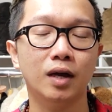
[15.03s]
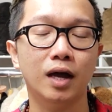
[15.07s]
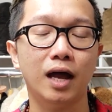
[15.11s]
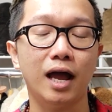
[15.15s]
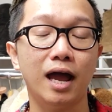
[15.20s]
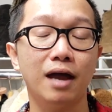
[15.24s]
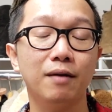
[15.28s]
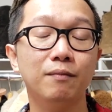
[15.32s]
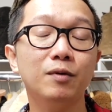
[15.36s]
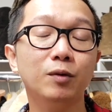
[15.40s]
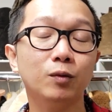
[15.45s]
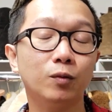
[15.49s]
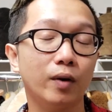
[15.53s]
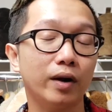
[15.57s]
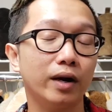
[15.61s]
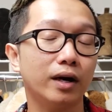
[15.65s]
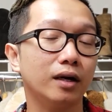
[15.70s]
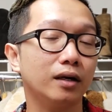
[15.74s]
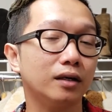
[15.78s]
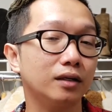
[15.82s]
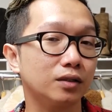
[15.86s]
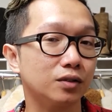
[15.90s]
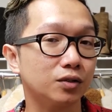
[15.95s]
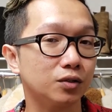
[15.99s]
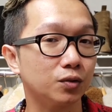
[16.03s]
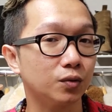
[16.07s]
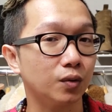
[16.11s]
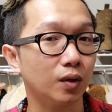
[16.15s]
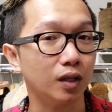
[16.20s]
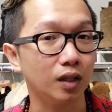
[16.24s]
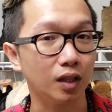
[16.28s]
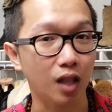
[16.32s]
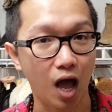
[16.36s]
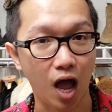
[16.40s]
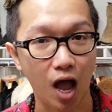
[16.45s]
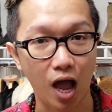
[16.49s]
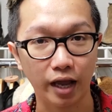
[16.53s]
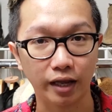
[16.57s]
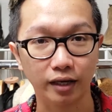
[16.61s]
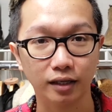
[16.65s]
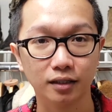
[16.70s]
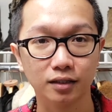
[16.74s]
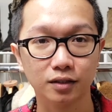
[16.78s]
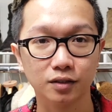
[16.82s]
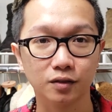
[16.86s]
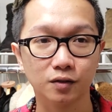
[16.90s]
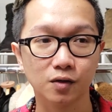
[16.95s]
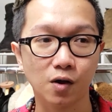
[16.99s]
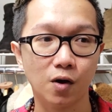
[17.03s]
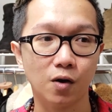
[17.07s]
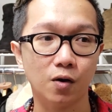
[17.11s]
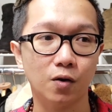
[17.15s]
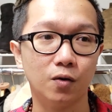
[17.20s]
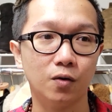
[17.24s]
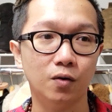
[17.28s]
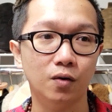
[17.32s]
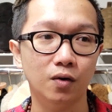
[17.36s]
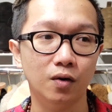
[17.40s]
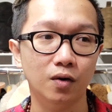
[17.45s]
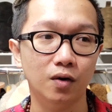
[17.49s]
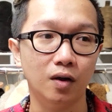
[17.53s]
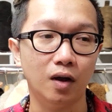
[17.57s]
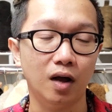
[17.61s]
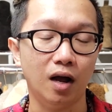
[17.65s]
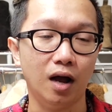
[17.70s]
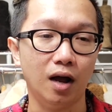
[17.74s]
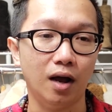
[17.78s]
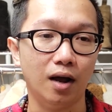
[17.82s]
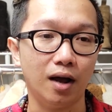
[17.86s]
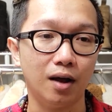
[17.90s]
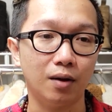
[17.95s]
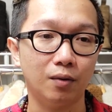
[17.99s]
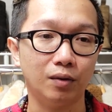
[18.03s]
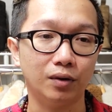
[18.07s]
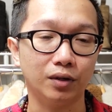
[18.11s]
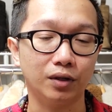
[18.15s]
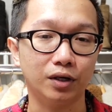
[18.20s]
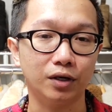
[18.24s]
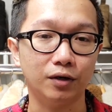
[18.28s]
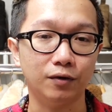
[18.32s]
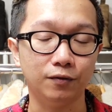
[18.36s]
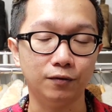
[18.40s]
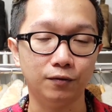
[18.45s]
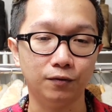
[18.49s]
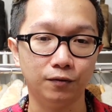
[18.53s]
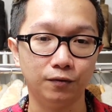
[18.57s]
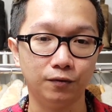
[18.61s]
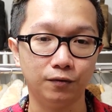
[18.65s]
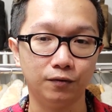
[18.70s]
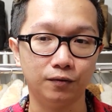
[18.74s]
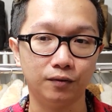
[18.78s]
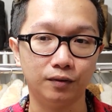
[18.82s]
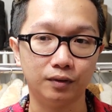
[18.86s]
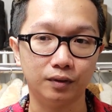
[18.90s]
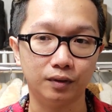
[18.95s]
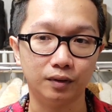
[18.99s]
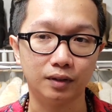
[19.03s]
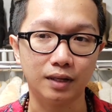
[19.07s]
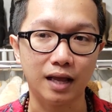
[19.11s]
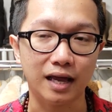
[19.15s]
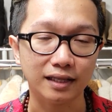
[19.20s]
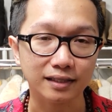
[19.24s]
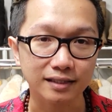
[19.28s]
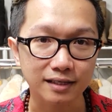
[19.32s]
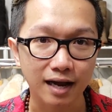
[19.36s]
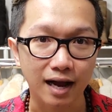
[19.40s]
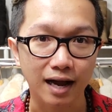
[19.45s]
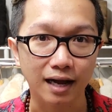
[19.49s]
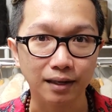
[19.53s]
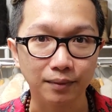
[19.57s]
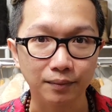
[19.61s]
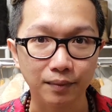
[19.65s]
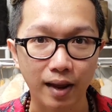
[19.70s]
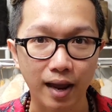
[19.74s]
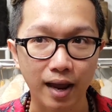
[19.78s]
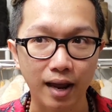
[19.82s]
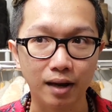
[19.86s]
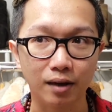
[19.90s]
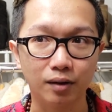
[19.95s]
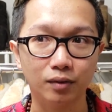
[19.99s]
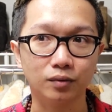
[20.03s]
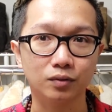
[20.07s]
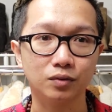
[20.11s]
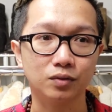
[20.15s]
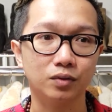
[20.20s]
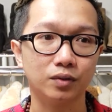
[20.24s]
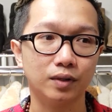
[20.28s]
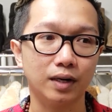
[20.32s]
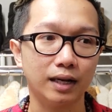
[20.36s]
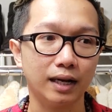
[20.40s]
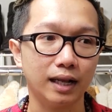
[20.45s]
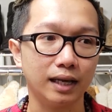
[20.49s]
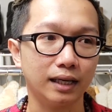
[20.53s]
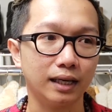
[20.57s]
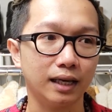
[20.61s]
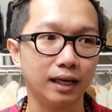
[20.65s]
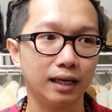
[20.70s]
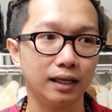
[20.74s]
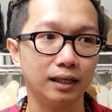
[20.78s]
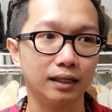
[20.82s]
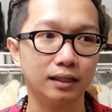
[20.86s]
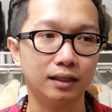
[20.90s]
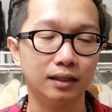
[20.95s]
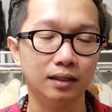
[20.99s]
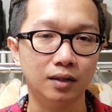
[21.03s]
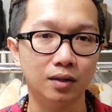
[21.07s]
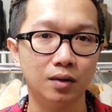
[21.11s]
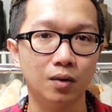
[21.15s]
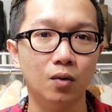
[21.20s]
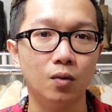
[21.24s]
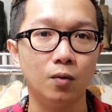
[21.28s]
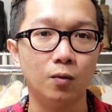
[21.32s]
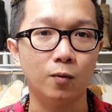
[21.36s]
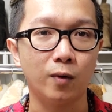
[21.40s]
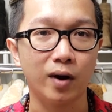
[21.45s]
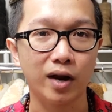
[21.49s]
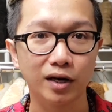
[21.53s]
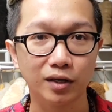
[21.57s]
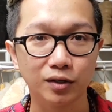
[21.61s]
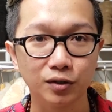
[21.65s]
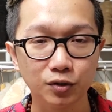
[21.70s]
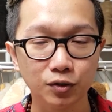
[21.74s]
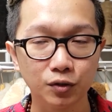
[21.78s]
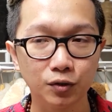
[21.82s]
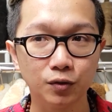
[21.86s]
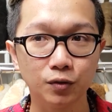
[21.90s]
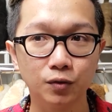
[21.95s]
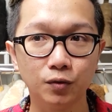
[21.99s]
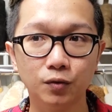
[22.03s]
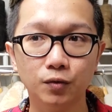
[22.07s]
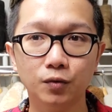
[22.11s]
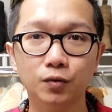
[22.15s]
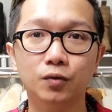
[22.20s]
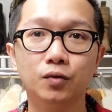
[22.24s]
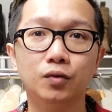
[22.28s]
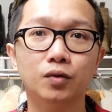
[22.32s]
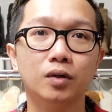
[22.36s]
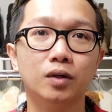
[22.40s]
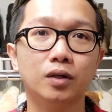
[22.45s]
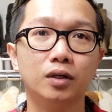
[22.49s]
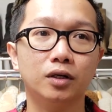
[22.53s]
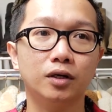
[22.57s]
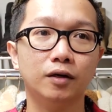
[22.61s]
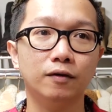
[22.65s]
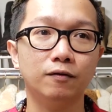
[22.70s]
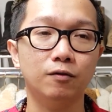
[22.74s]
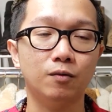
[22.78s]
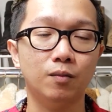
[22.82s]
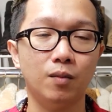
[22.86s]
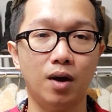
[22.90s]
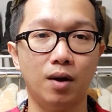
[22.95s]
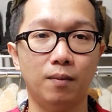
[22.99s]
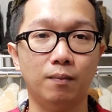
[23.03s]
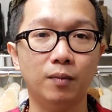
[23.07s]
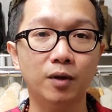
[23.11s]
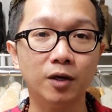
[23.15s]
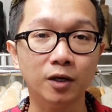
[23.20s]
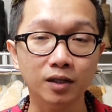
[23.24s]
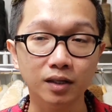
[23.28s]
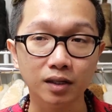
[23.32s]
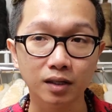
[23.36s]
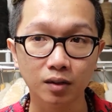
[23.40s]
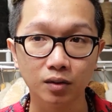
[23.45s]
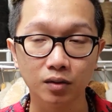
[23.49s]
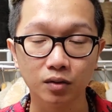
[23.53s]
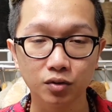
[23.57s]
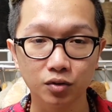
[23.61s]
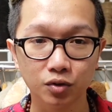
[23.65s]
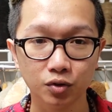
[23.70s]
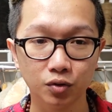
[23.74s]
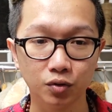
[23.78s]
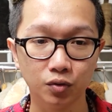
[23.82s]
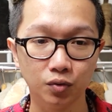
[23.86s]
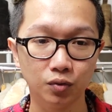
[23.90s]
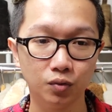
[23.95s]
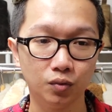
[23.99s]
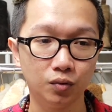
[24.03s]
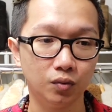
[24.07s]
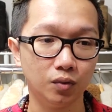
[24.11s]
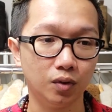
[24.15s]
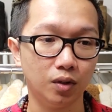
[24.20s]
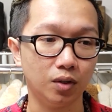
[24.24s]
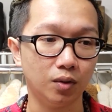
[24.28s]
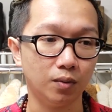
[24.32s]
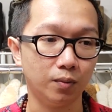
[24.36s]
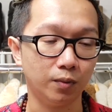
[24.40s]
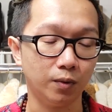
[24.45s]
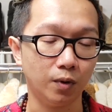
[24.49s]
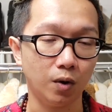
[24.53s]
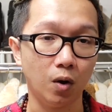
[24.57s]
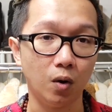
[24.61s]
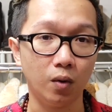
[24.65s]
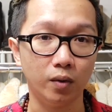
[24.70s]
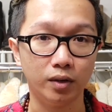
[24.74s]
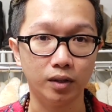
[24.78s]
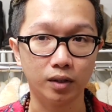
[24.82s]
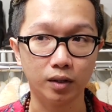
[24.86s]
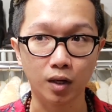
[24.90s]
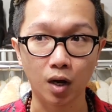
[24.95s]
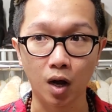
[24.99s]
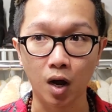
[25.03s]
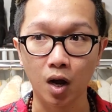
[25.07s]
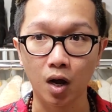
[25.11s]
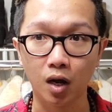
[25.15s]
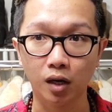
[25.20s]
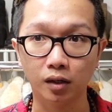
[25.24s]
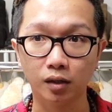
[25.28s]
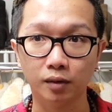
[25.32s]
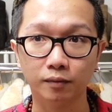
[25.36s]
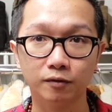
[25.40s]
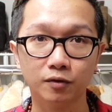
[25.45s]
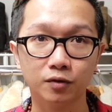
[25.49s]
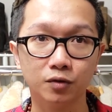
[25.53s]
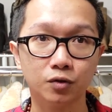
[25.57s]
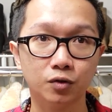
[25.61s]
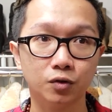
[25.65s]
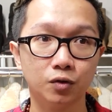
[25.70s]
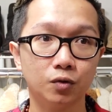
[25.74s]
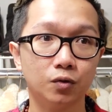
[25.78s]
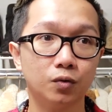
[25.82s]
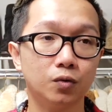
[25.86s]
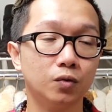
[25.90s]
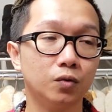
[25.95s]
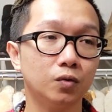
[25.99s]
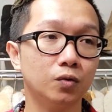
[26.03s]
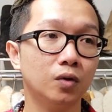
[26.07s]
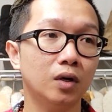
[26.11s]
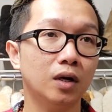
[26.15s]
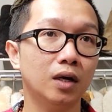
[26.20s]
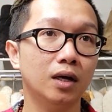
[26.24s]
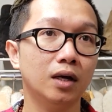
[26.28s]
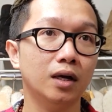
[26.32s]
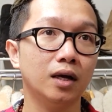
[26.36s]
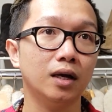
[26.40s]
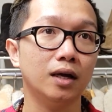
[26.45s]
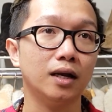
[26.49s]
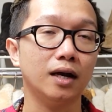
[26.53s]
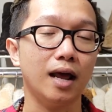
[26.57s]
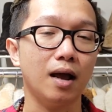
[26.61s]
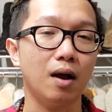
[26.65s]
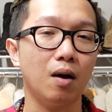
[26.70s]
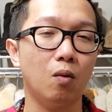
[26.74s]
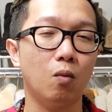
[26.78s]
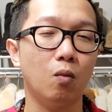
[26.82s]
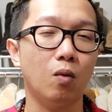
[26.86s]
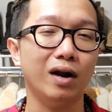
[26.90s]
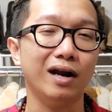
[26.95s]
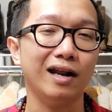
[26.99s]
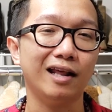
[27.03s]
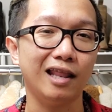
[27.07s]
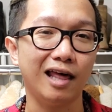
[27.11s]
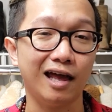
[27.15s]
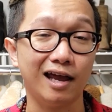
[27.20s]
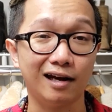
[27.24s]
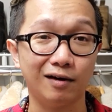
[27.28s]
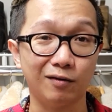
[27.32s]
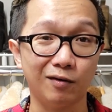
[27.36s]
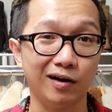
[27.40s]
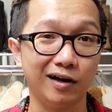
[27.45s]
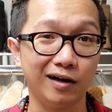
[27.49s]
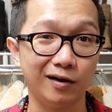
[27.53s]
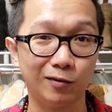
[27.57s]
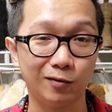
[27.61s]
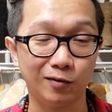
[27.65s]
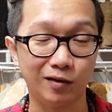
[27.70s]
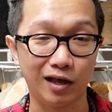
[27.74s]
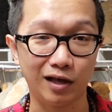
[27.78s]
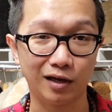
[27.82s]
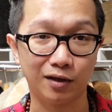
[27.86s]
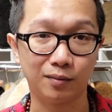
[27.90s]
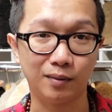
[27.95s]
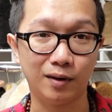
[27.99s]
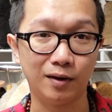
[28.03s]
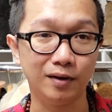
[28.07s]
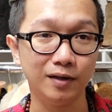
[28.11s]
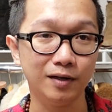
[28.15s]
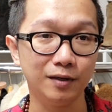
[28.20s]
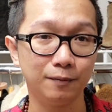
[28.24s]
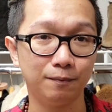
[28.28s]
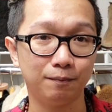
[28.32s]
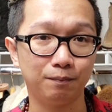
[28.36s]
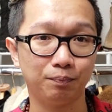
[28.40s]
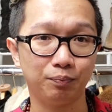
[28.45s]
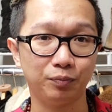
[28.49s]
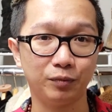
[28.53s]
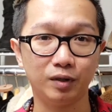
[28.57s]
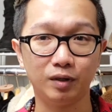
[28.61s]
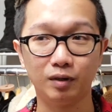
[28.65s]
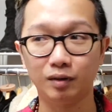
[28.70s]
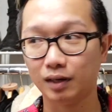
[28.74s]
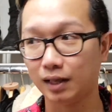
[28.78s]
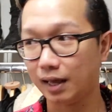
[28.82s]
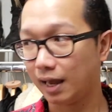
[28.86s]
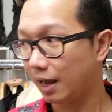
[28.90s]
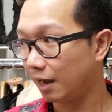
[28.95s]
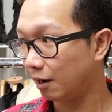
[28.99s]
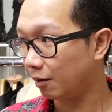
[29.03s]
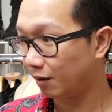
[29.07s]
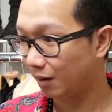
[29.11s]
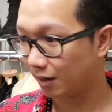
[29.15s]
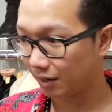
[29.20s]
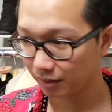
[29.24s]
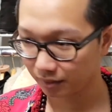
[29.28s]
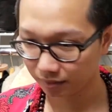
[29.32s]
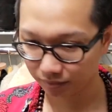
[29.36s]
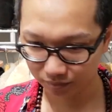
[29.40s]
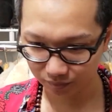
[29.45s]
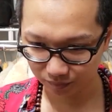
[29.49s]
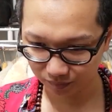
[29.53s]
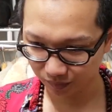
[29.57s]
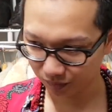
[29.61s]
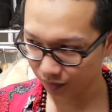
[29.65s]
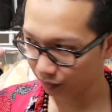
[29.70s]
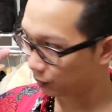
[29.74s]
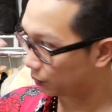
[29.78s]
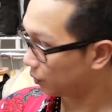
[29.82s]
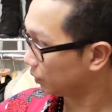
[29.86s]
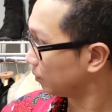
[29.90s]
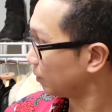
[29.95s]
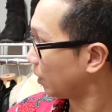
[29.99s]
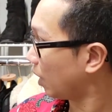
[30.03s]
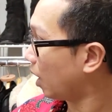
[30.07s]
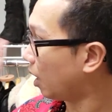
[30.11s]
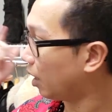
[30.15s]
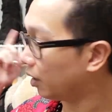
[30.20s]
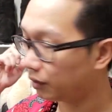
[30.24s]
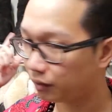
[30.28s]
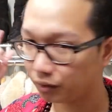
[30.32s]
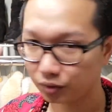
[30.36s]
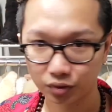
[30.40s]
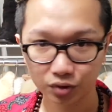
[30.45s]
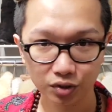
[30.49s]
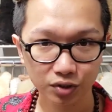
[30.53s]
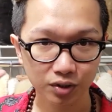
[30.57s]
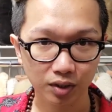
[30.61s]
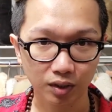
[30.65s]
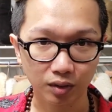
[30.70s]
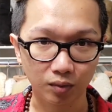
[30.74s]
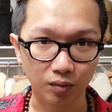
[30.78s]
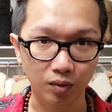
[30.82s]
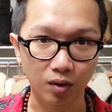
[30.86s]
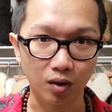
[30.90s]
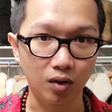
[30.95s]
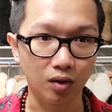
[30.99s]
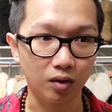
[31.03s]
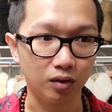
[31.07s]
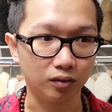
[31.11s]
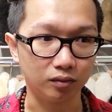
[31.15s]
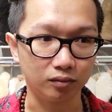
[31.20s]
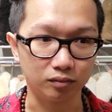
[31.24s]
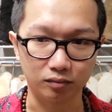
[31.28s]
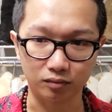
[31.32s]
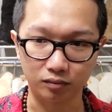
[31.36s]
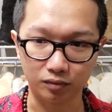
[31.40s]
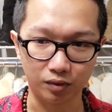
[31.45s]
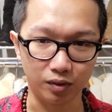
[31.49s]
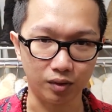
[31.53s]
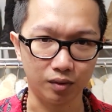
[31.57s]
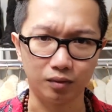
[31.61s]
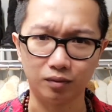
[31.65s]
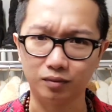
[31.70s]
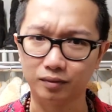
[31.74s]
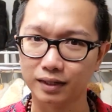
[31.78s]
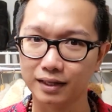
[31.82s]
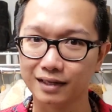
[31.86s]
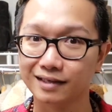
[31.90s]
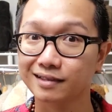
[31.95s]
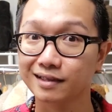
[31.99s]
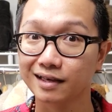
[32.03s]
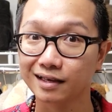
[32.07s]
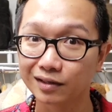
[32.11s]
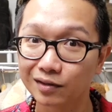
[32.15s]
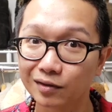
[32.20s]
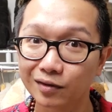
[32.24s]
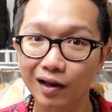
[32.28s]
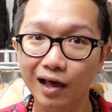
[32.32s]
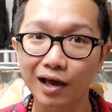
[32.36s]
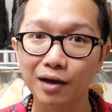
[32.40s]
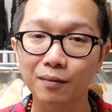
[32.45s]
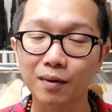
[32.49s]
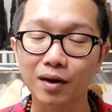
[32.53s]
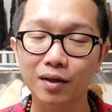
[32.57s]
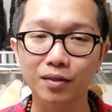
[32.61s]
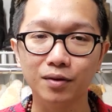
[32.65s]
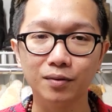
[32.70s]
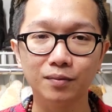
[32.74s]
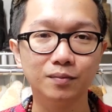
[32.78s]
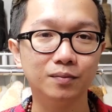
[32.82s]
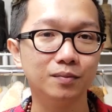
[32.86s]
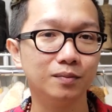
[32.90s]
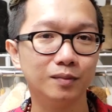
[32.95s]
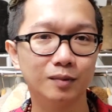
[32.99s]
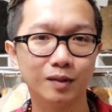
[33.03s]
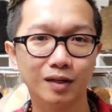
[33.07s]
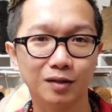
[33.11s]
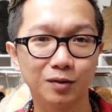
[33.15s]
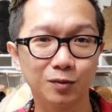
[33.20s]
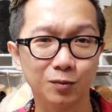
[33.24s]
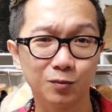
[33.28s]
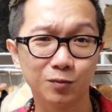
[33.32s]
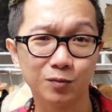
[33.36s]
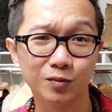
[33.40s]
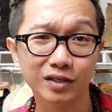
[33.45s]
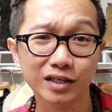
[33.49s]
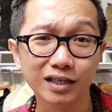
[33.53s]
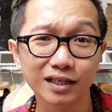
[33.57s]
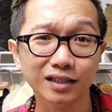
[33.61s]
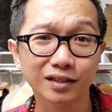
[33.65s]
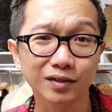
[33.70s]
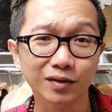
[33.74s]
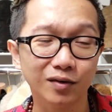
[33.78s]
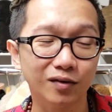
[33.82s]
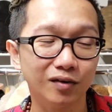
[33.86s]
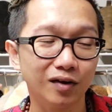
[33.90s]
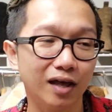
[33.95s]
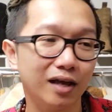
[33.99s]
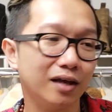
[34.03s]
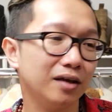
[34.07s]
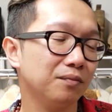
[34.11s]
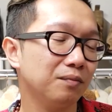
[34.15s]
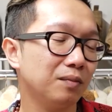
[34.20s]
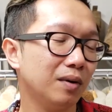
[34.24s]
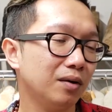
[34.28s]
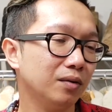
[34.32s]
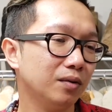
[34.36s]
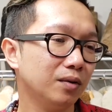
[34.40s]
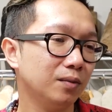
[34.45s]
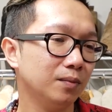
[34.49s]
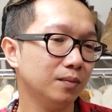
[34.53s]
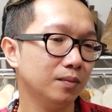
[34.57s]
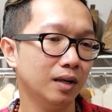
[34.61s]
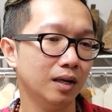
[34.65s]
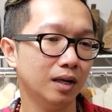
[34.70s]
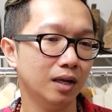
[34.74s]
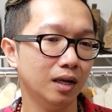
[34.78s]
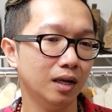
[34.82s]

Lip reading: I have been wearing the shoe a lot, so I want to give that time out so that I can wear the shoe, give you my opinion on the shoe, the pro and the con of the shoe, and what I like and what I don't like about it. You know, like how I with my other Laurent, you know, that thing you like about them, thing you really don't like about them.